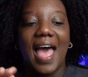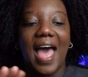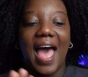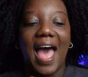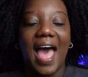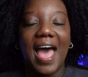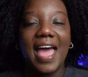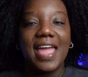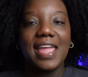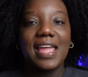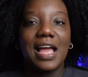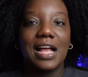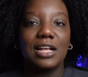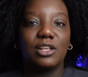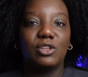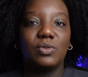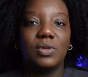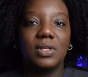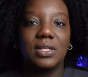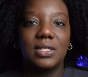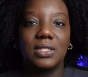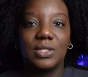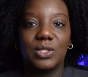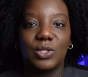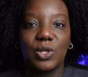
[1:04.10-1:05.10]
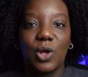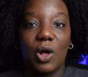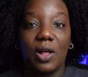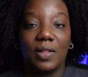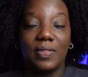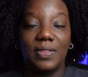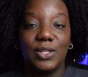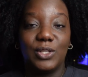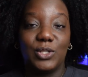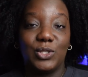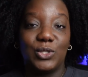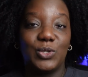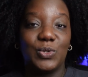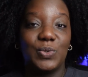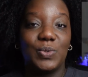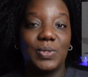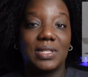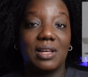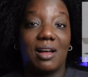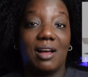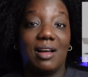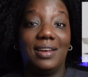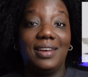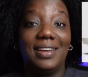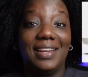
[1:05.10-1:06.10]
I actually saw these shoes
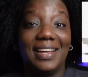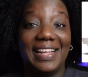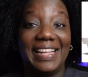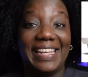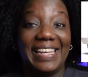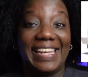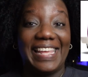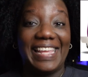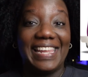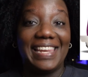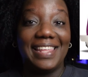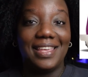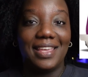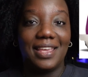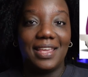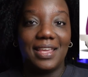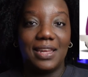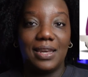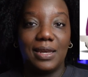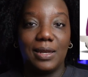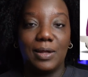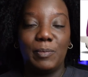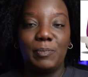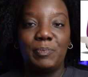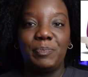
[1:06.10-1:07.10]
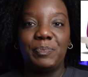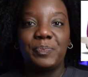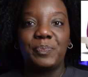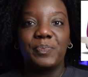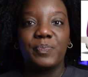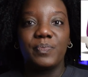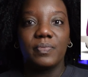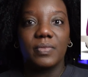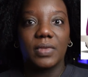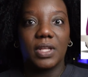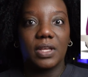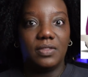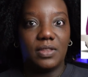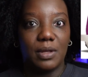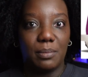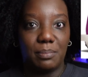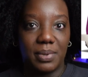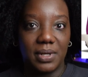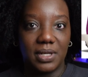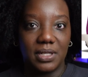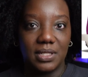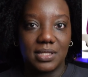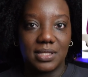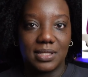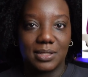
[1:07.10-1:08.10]
on a lady in the
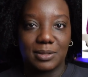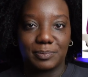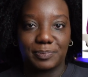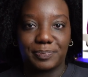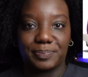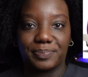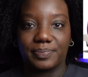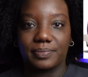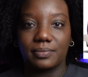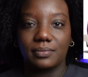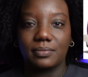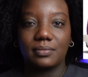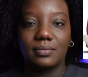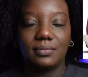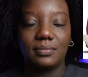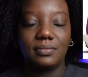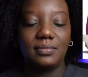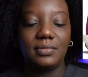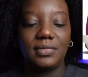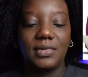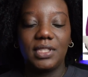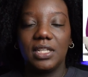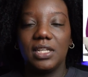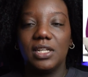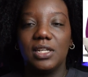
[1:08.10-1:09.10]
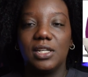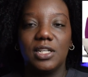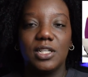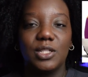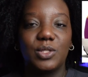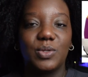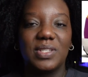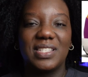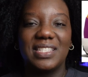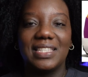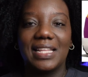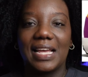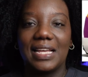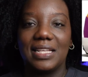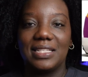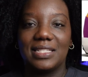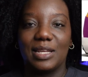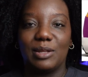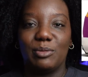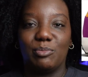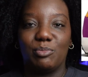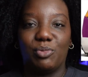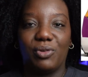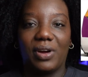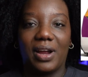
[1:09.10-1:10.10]
bus. Hers was nice
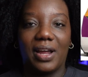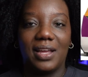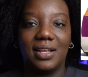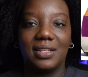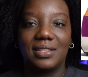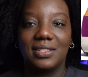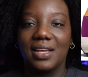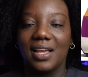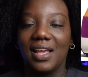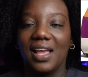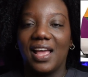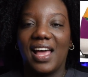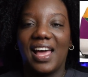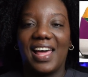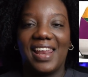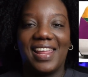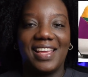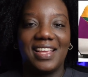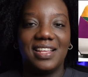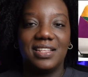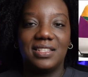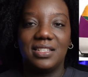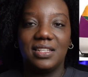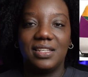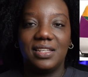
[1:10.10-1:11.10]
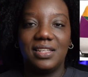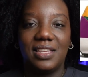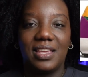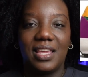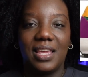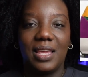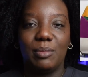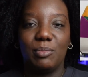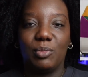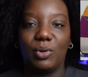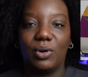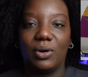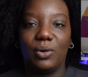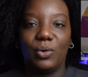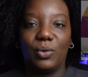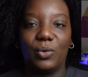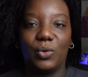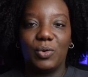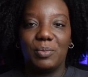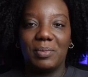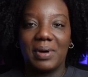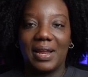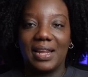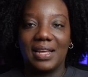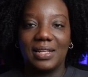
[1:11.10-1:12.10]
and bright, and I instantly came
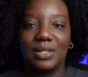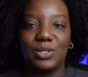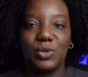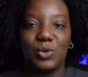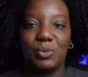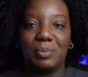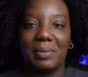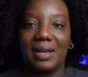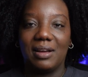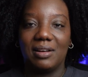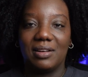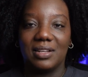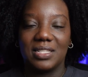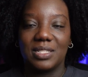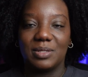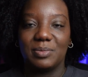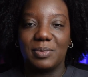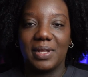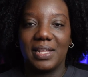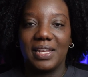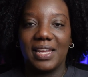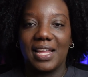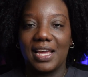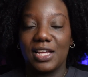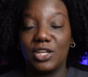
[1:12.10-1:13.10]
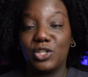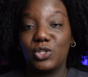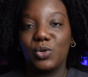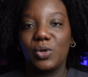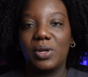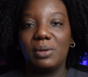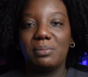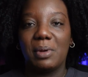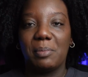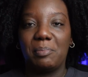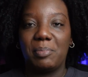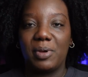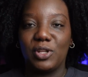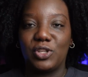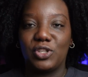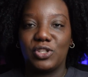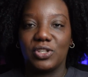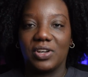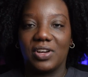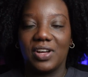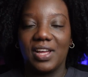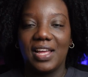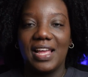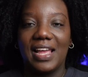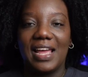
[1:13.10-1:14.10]
home and I told my husband, I showed him a
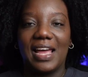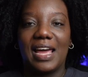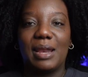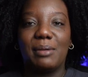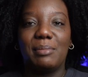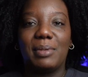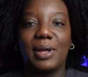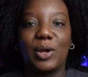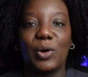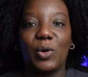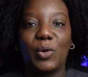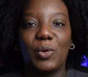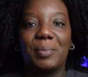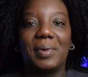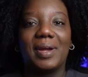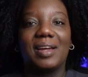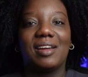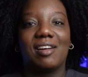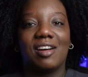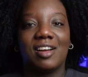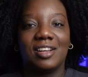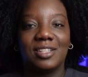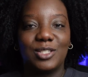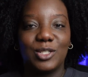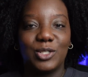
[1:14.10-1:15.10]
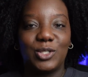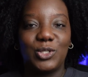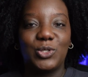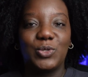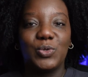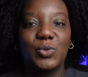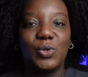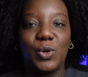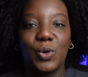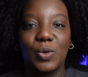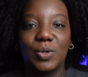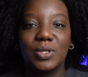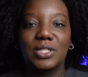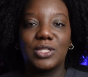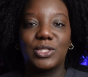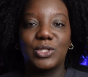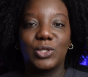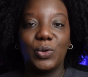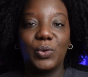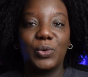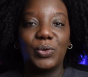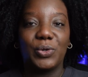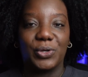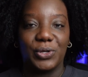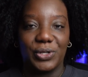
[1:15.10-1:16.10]
picture, and I'm like, oh my gosh, this shoe looks
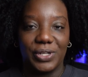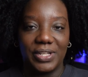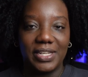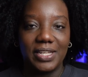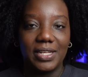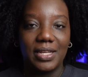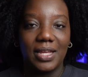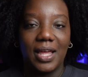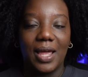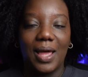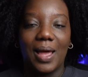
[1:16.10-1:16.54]
so good.